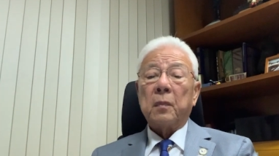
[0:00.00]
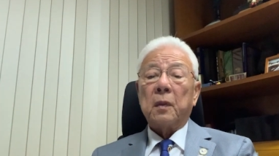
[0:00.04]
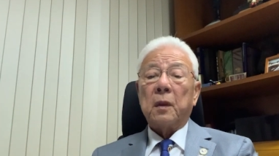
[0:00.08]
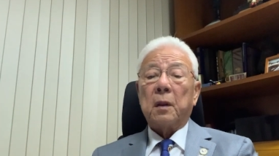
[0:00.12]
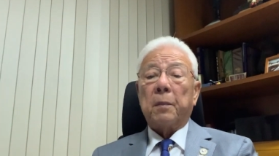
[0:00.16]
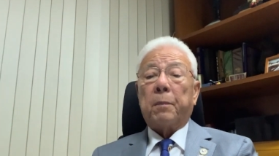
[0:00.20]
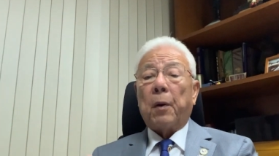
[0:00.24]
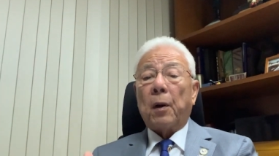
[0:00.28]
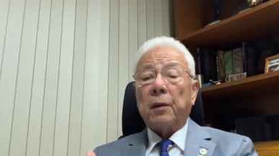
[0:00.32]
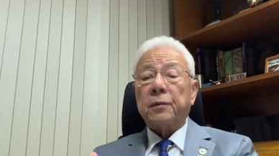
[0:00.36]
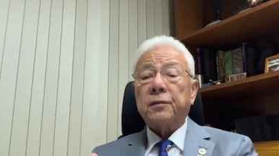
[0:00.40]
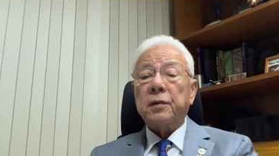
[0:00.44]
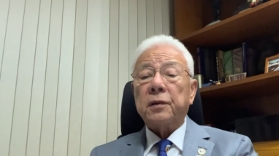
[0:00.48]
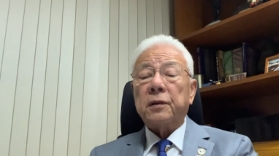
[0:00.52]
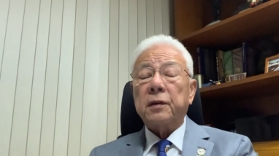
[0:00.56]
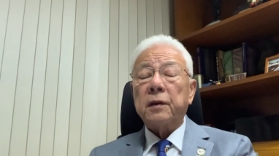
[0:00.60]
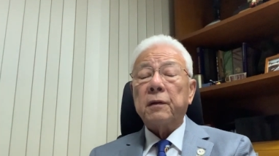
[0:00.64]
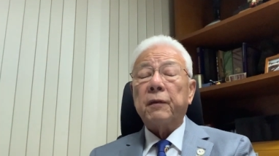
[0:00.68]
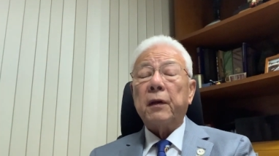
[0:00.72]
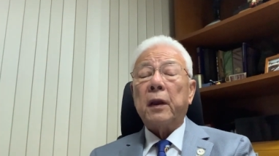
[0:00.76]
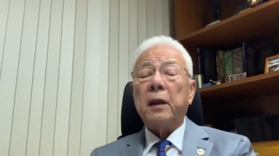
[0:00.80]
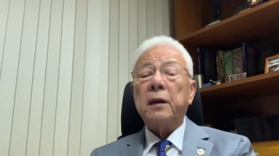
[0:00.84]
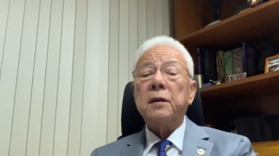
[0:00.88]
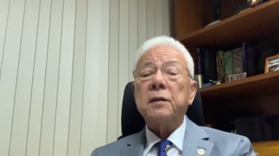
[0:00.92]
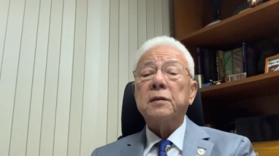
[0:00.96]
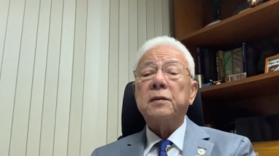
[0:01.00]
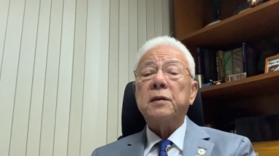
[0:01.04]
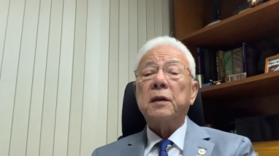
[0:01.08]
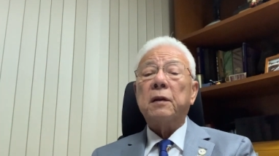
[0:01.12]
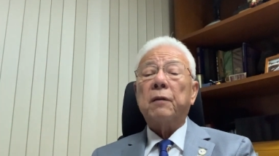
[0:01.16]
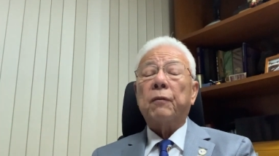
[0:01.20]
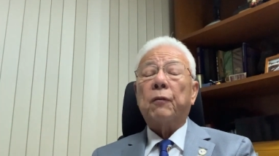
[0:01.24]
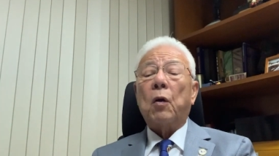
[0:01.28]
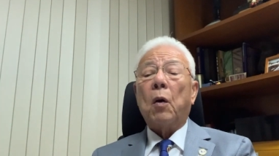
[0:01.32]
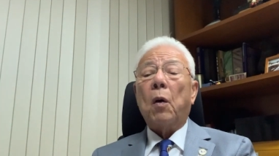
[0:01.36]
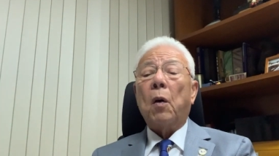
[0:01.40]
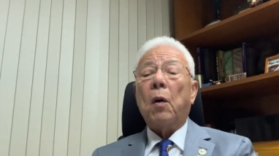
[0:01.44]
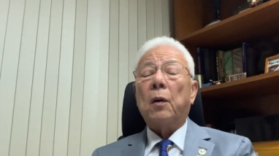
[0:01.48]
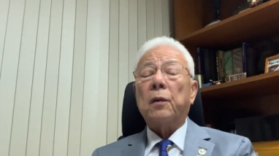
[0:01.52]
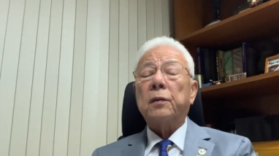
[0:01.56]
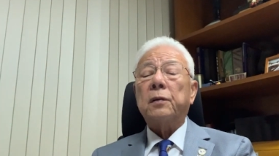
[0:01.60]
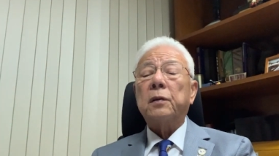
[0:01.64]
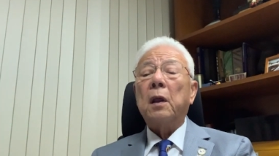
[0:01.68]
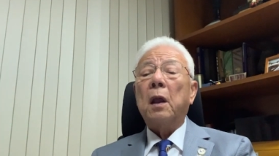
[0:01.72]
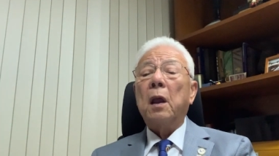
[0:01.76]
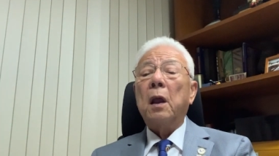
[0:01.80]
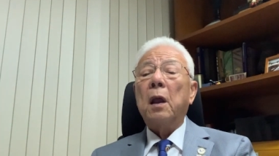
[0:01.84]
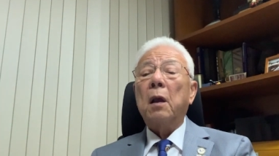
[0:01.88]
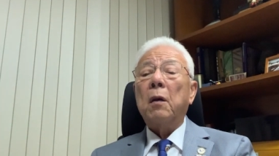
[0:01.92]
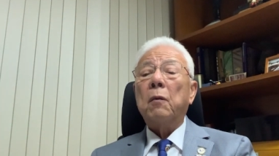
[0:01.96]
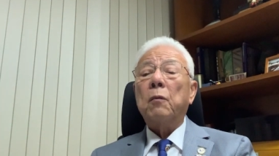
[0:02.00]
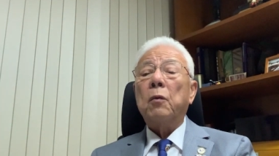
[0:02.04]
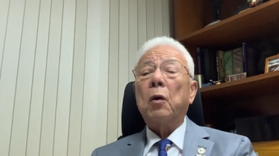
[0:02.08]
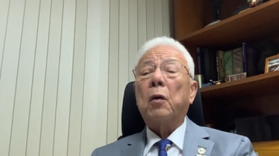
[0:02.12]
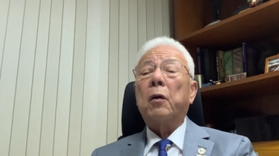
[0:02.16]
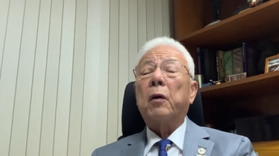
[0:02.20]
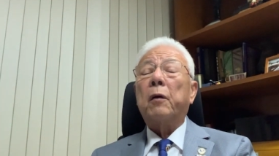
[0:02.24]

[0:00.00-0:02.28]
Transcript: The positive energy, of course, will